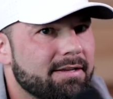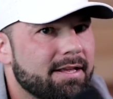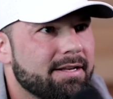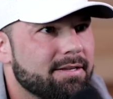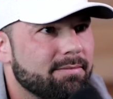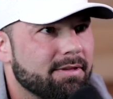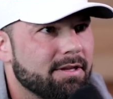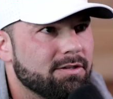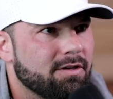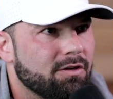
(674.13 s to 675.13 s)
that is something
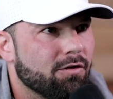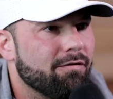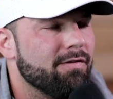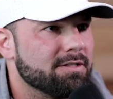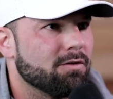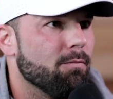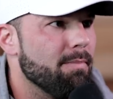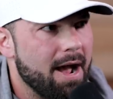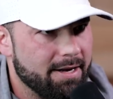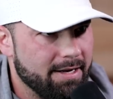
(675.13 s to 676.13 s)
that your physical
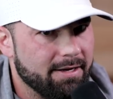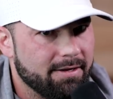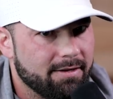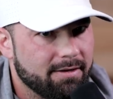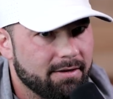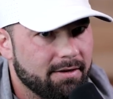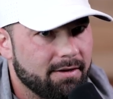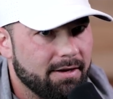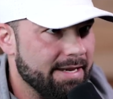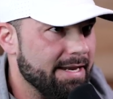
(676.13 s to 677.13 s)
body
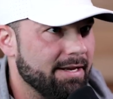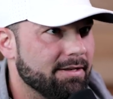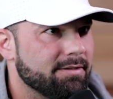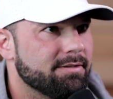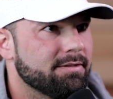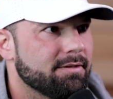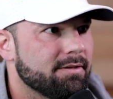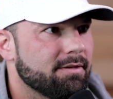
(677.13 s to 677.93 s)
needs.